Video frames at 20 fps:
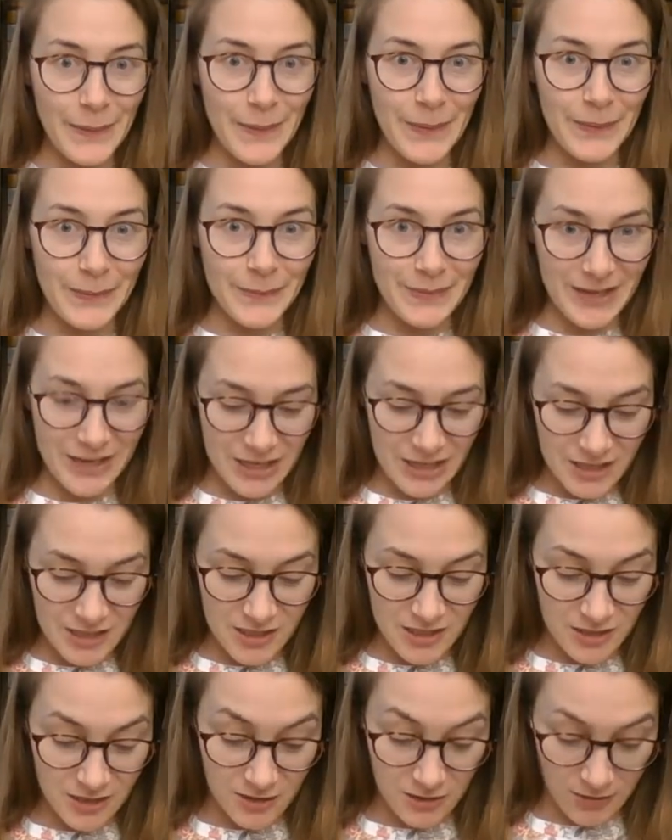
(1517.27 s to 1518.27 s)
Oh my god,
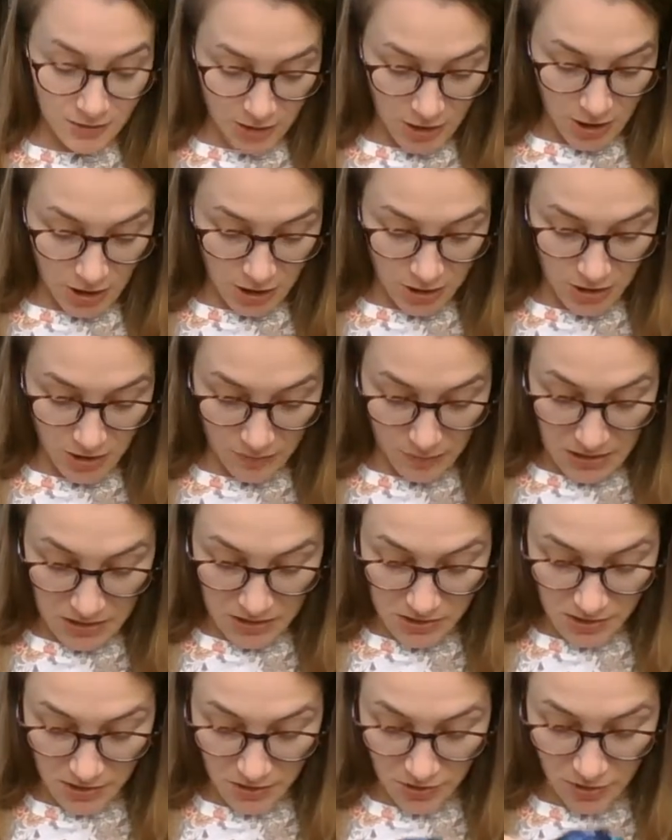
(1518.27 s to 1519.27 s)
this is such an
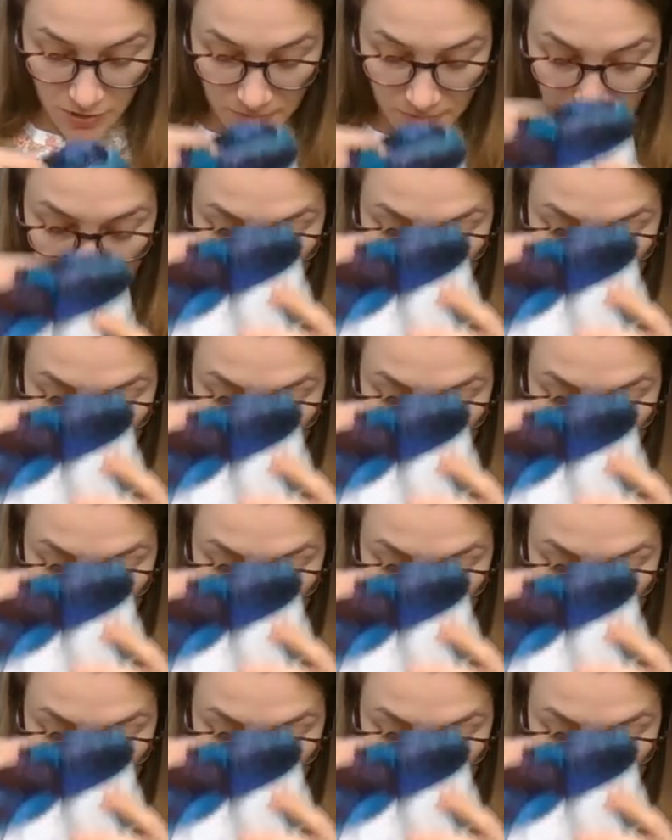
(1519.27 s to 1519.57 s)
amazing jar.